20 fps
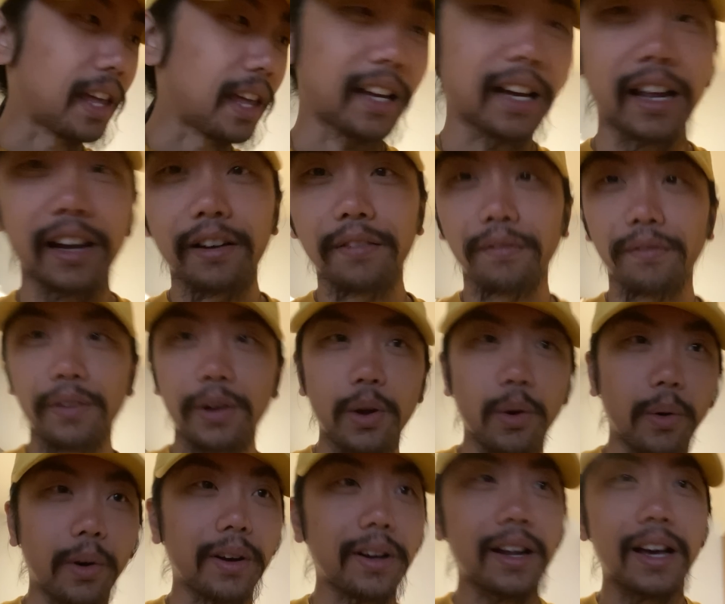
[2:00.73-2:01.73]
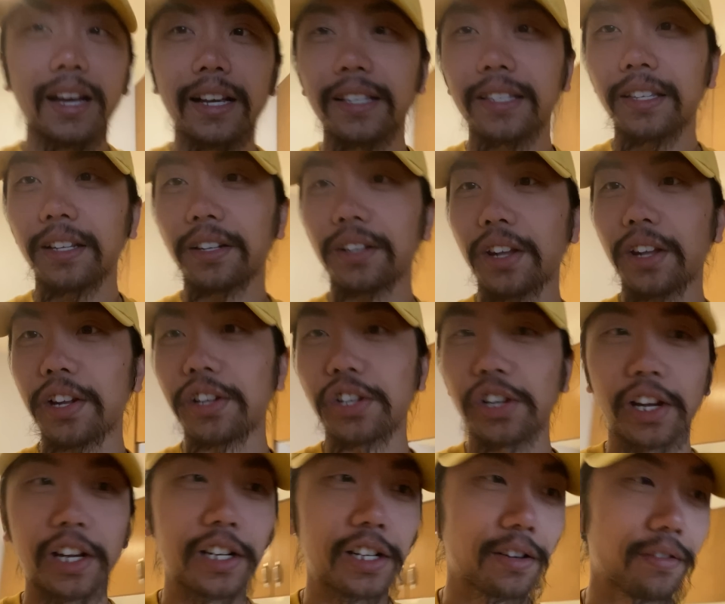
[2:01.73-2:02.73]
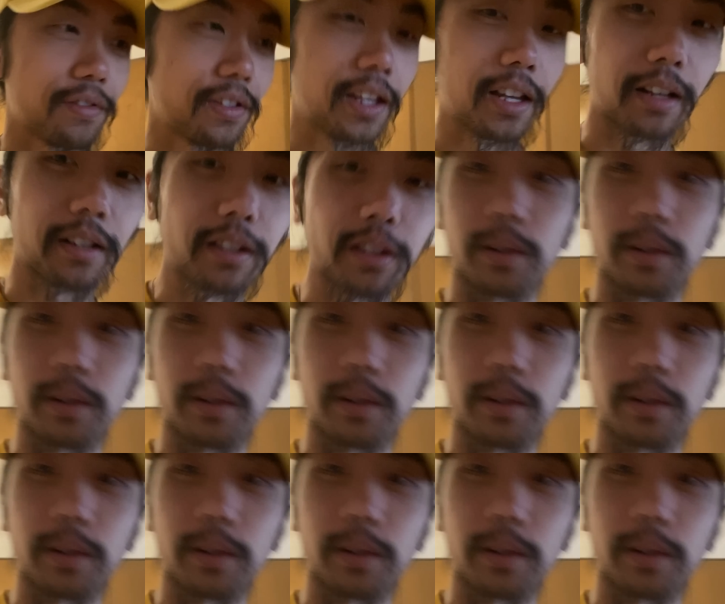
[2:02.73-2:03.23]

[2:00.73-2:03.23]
kind of reorganize and change everything, so.